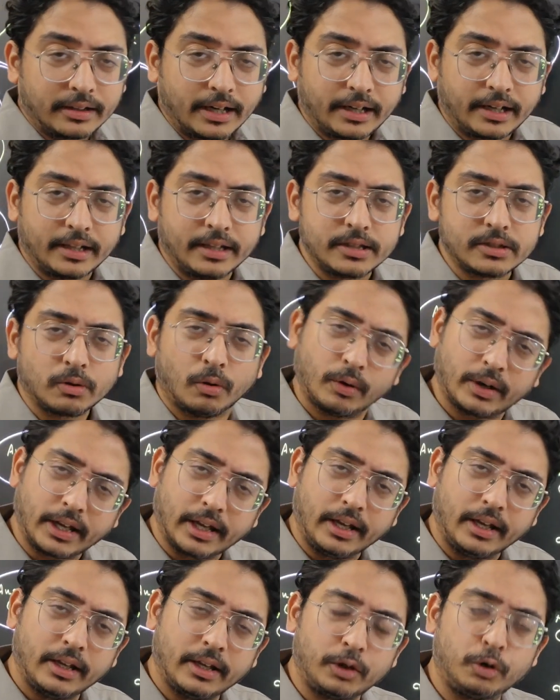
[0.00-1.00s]
that is,
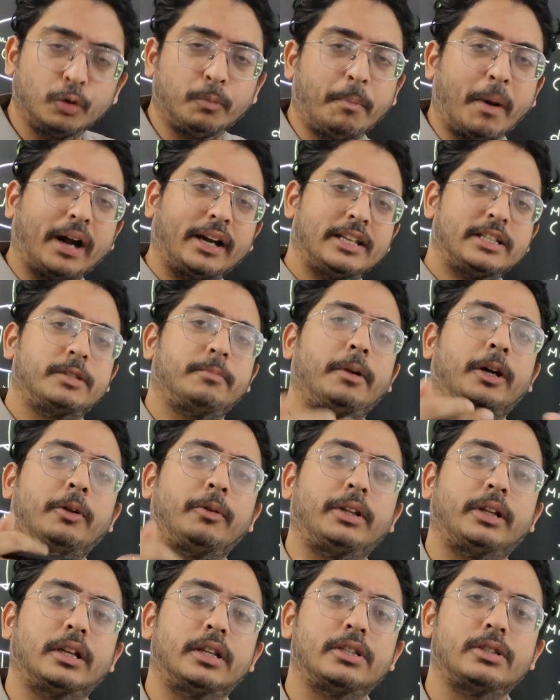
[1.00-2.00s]
okay, you participate
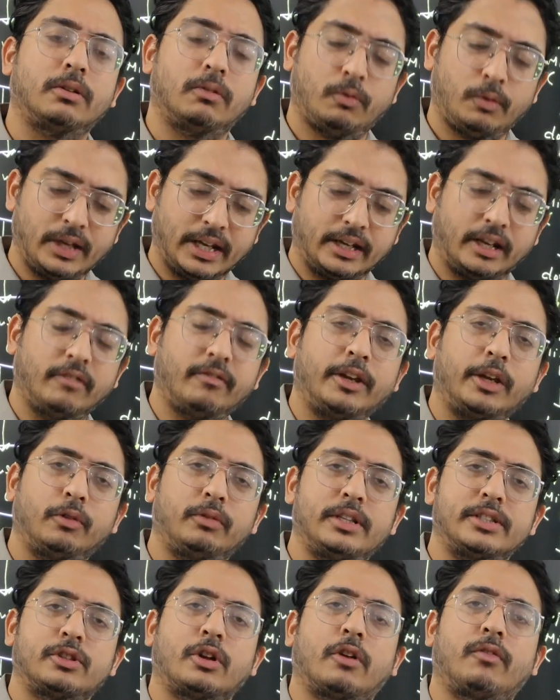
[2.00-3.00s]
with us, we are giving you
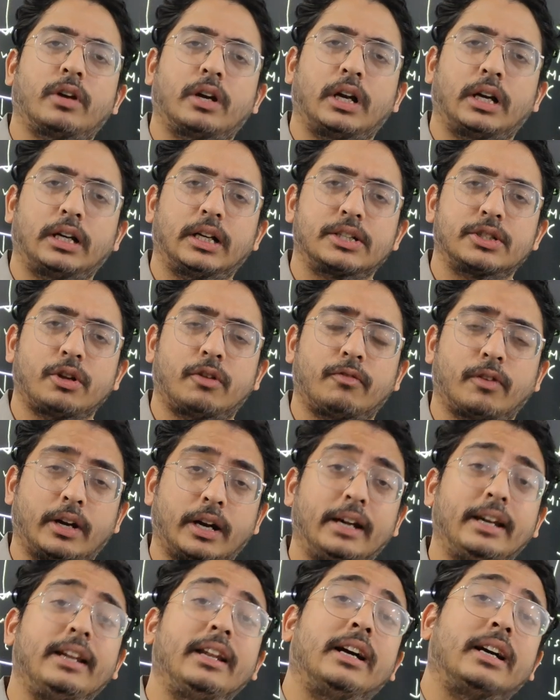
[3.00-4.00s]
this offer, August offer.
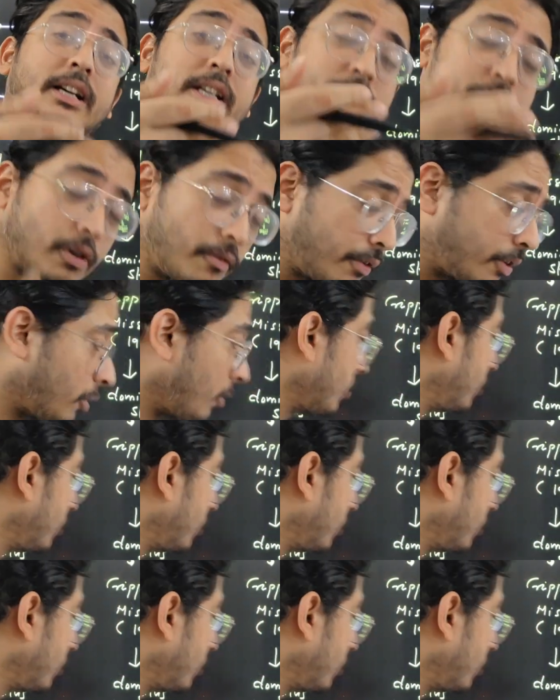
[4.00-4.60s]
And in August offer